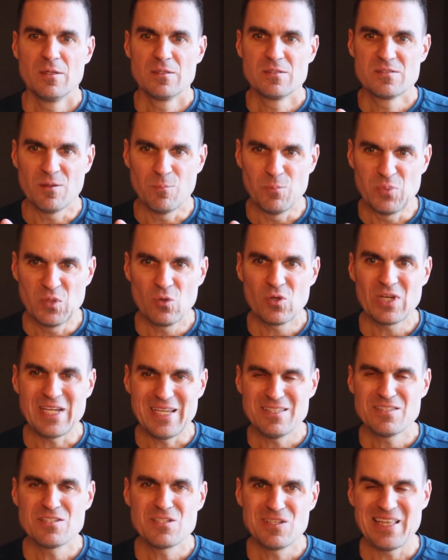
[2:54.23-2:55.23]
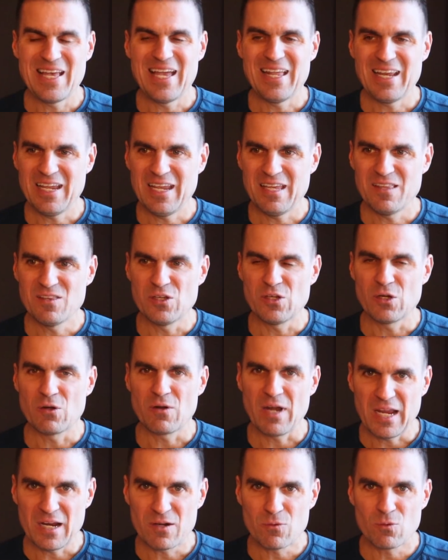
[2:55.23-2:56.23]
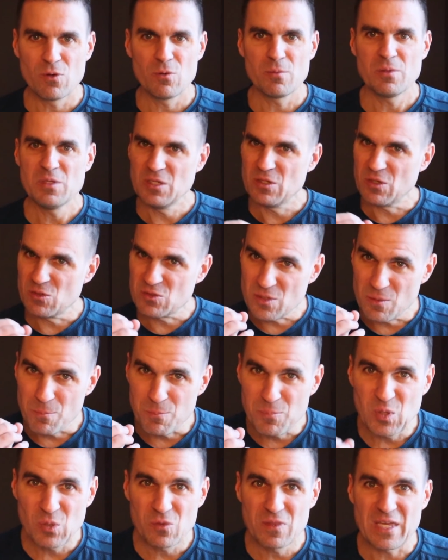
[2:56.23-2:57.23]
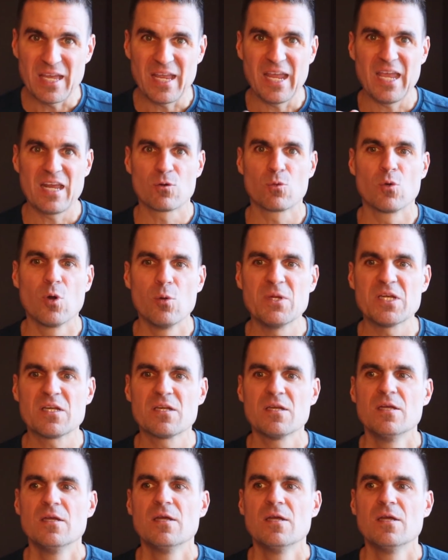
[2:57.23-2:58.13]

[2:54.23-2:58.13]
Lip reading: to build into that, your anaerobic, you know, to build that anaerobic